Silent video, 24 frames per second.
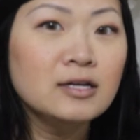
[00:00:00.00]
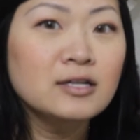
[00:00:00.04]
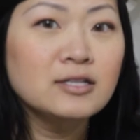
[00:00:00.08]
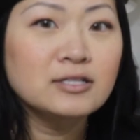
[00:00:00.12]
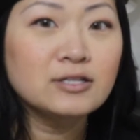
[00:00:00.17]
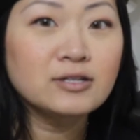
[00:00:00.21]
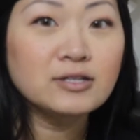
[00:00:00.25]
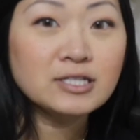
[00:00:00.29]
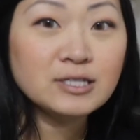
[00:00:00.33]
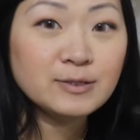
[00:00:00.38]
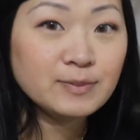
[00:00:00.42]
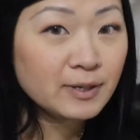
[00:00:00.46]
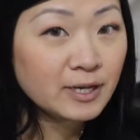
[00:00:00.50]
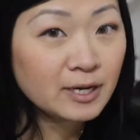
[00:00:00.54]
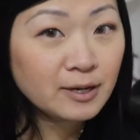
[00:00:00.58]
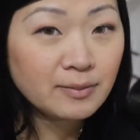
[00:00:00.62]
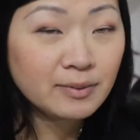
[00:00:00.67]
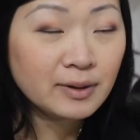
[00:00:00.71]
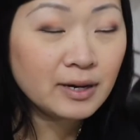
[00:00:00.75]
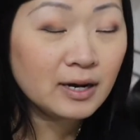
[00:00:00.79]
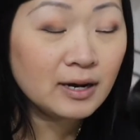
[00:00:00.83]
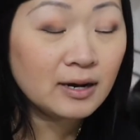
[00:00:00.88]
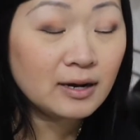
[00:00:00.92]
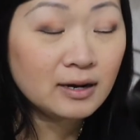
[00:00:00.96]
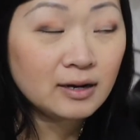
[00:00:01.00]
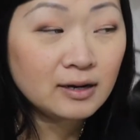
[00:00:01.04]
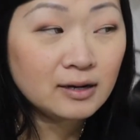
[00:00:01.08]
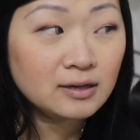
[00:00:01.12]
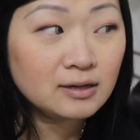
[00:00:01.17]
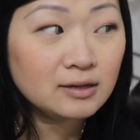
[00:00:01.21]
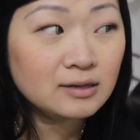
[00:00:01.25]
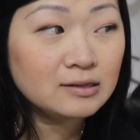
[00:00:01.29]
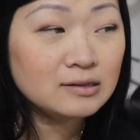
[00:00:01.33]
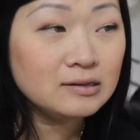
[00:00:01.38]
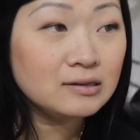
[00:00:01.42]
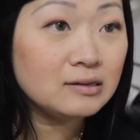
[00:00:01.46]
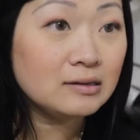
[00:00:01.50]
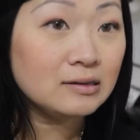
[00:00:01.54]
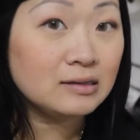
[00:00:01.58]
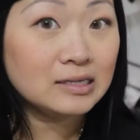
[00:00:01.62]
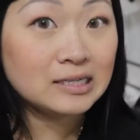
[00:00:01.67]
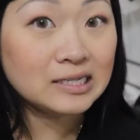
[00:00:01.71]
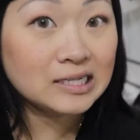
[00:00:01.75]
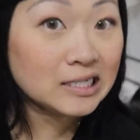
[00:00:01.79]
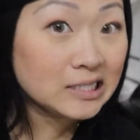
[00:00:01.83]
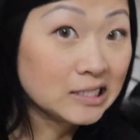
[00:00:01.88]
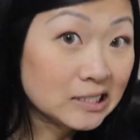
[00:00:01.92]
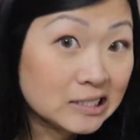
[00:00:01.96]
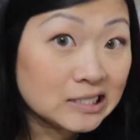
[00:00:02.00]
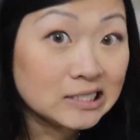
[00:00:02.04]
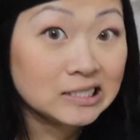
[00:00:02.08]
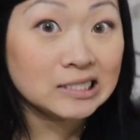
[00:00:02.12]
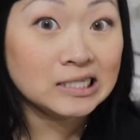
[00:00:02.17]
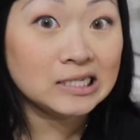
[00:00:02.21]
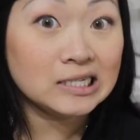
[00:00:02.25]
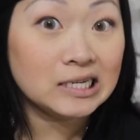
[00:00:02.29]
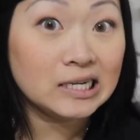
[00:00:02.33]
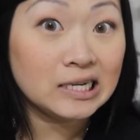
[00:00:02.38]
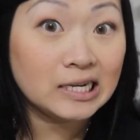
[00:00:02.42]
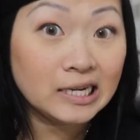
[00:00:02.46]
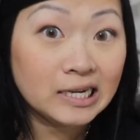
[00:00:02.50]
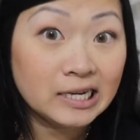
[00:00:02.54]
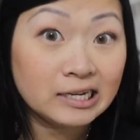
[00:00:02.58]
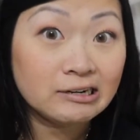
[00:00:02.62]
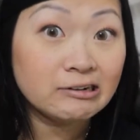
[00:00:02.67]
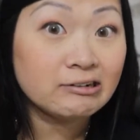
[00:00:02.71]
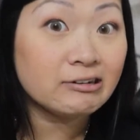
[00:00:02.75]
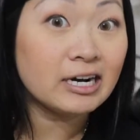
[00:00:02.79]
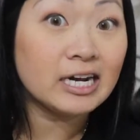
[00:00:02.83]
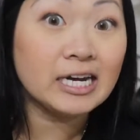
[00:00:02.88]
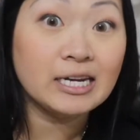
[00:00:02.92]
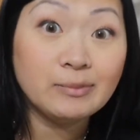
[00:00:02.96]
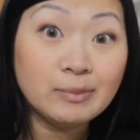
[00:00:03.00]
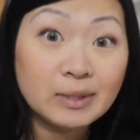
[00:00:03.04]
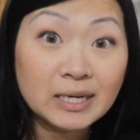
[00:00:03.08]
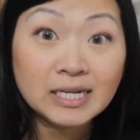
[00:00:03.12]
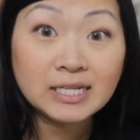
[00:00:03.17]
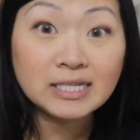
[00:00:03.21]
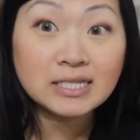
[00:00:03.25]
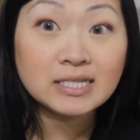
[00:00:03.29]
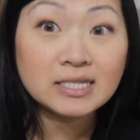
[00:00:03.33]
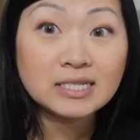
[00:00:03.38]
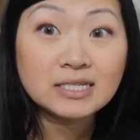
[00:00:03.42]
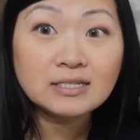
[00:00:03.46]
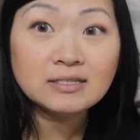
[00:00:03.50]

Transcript: So it's been about 8 or 9 minutes.